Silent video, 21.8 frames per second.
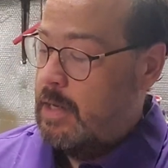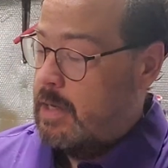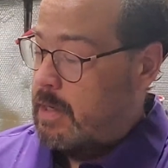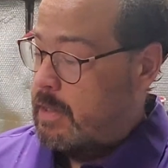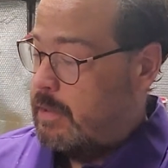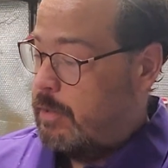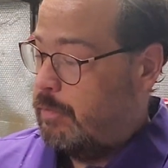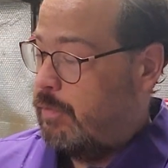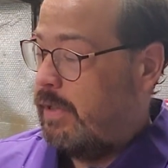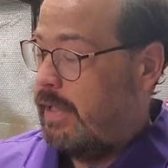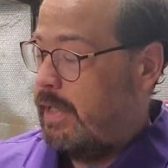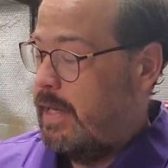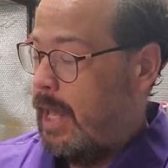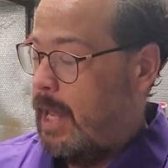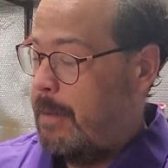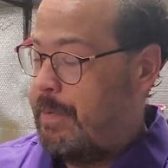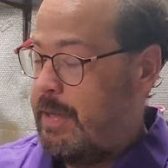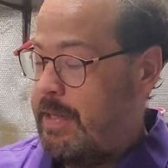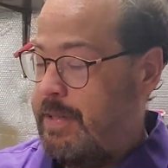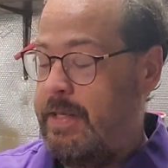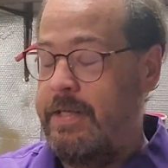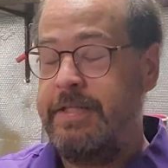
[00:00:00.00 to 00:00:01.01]
They're really
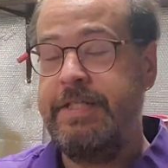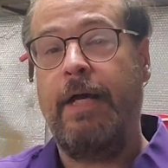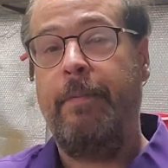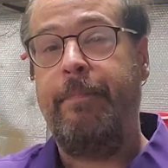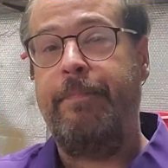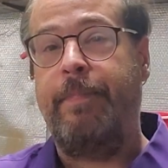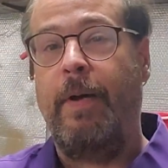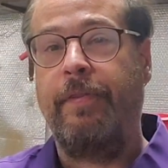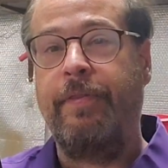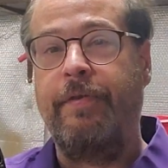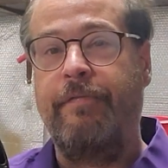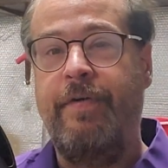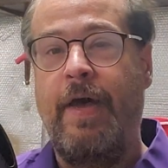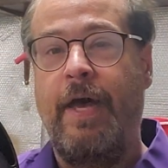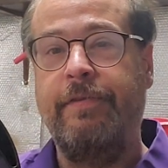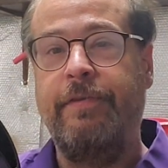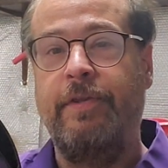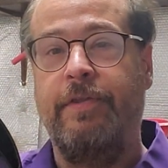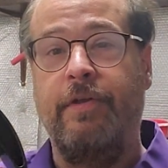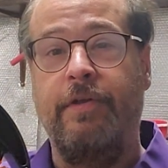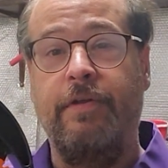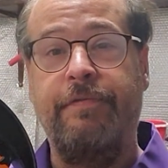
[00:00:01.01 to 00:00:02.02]
hyping these up about the fact
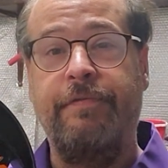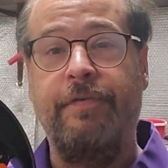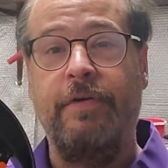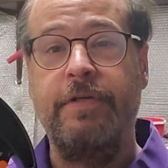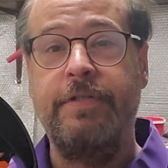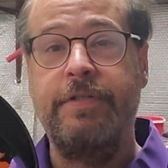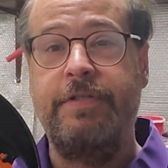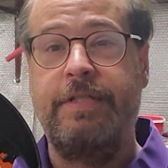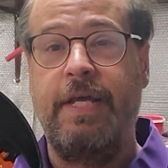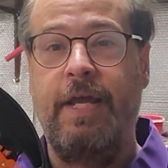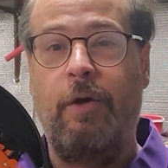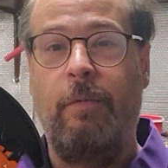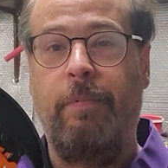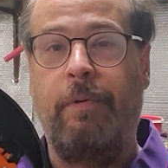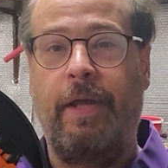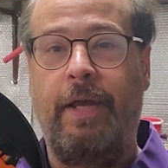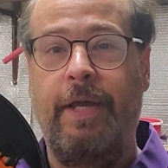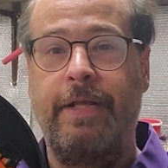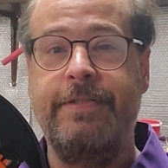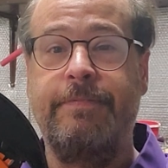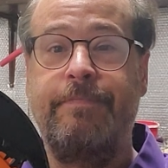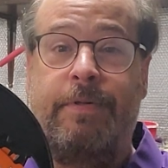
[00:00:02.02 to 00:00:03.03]
that they're the first Dado
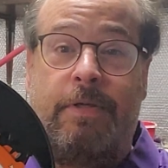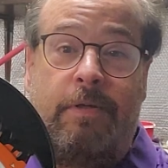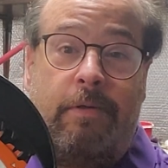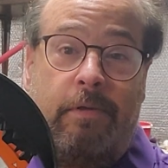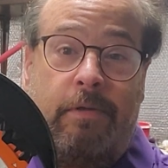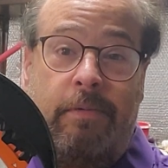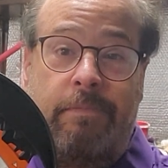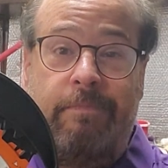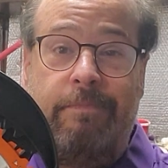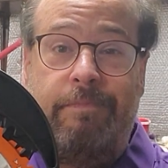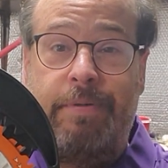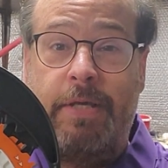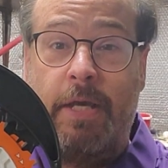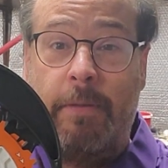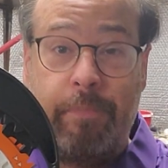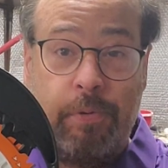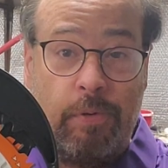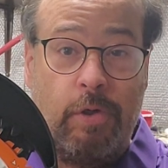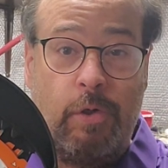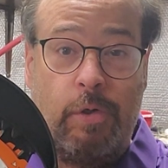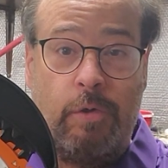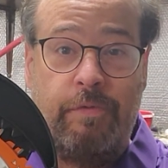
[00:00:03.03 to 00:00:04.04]
blades to be
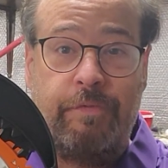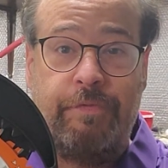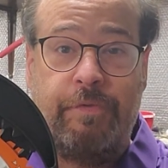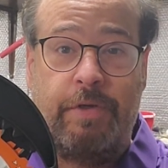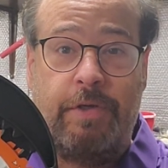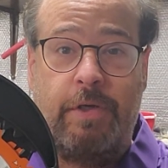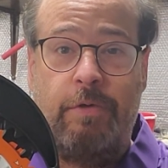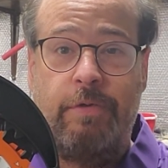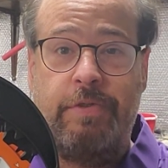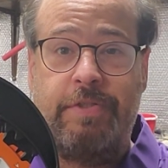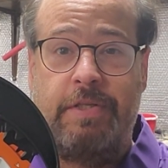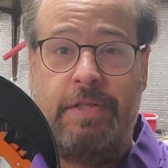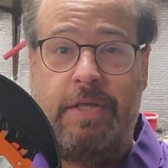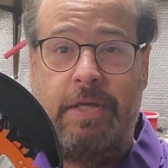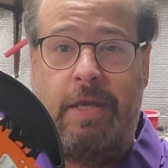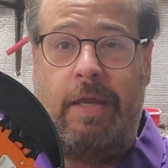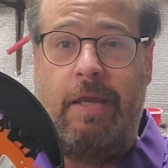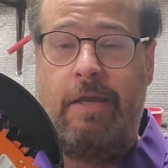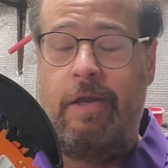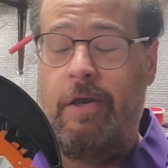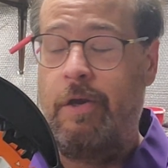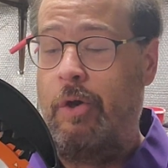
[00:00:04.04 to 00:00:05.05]
approved for use in the
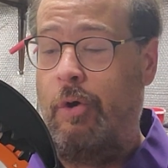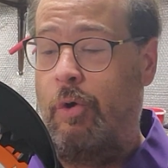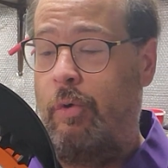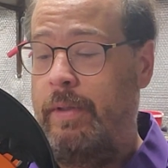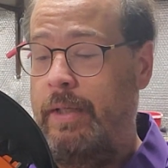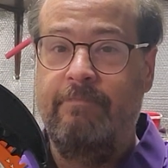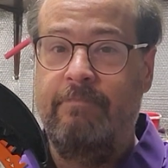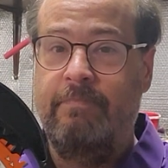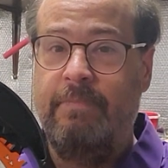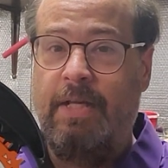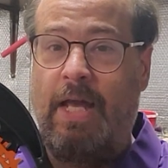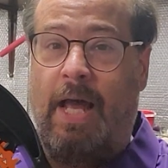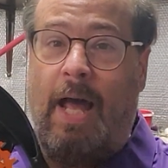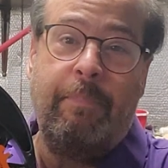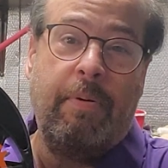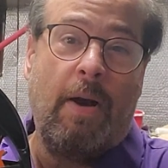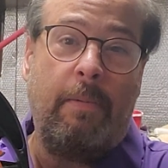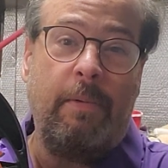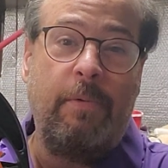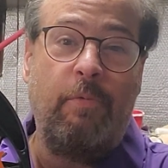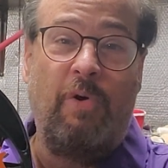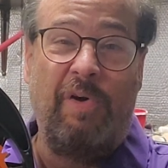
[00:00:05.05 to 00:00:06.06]
EU. I
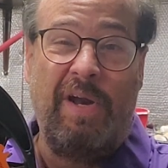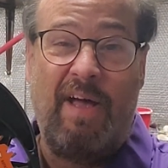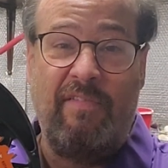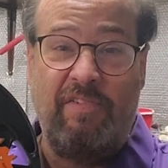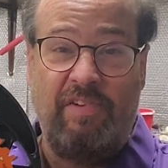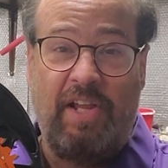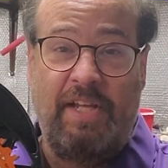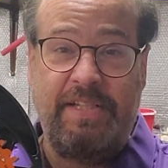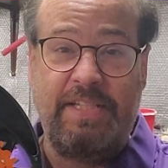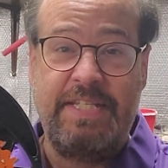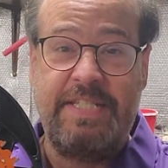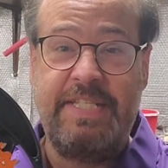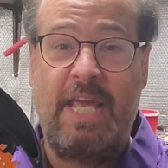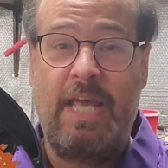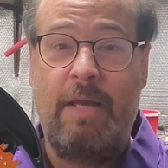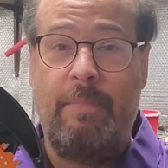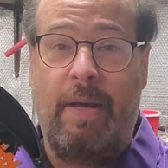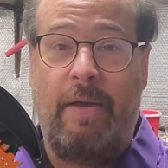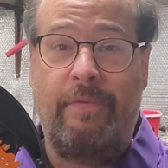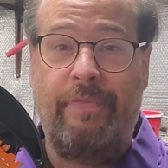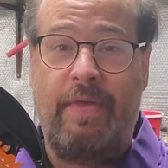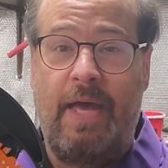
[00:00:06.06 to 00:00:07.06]
probably won't have a lot to say
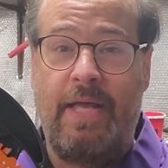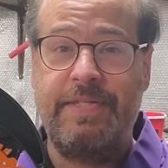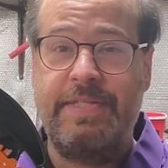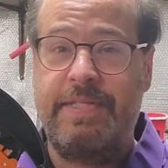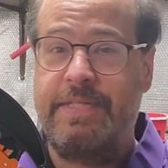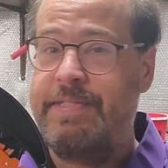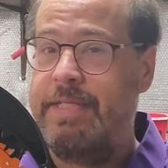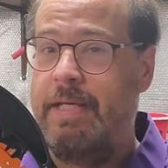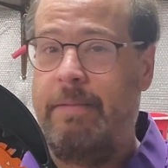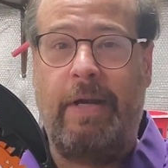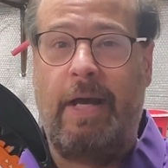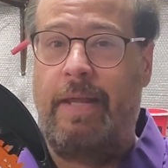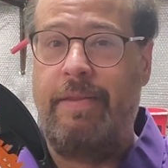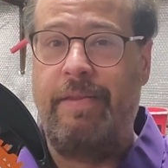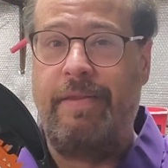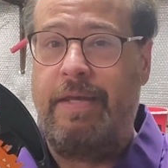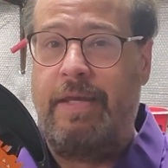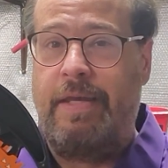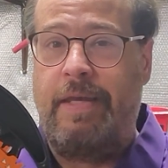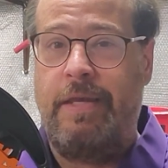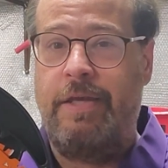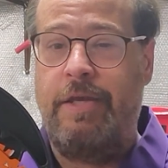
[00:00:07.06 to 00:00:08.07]
about that since I'm not in the
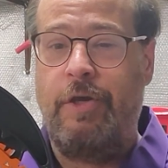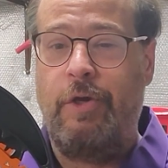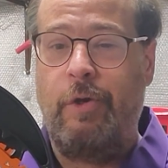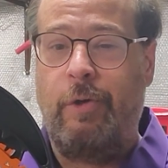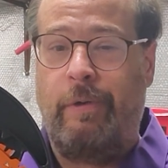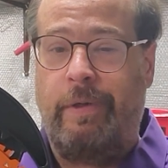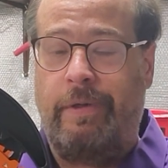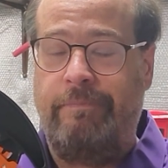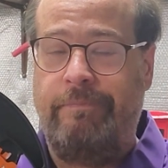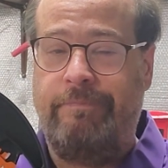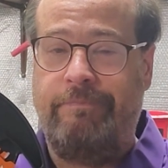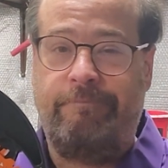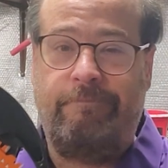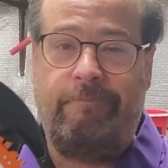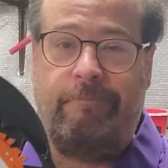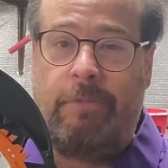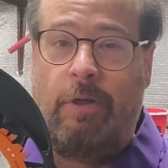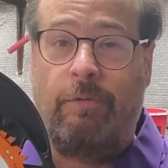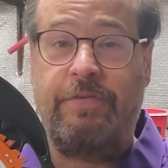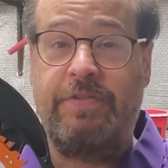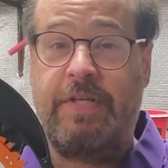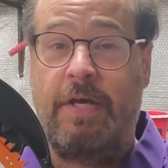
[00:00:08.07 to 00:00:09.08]
EU and
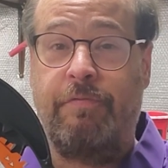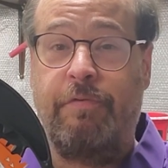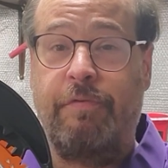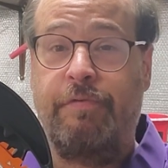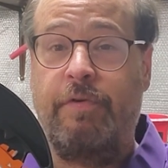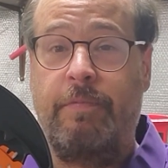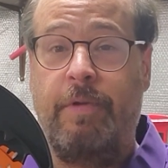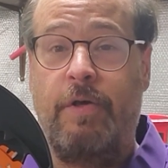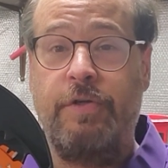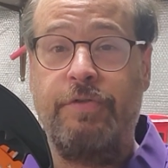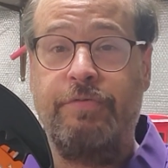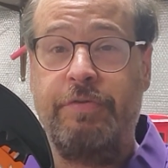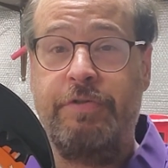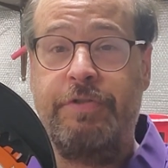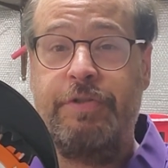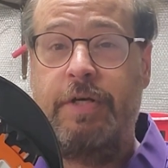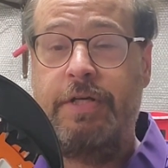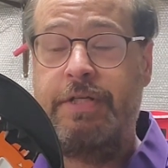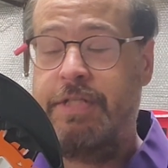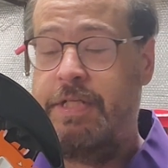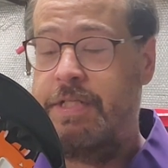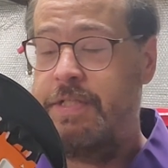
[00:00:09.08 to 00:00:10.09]
don't suffer from those
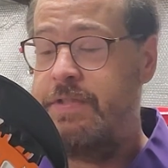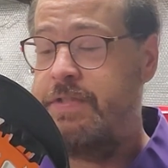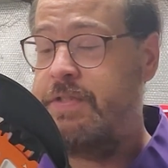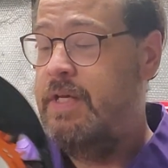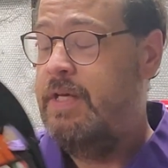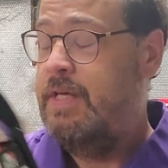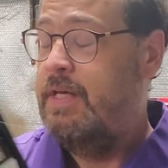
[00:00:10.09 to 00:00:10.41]
restrictions,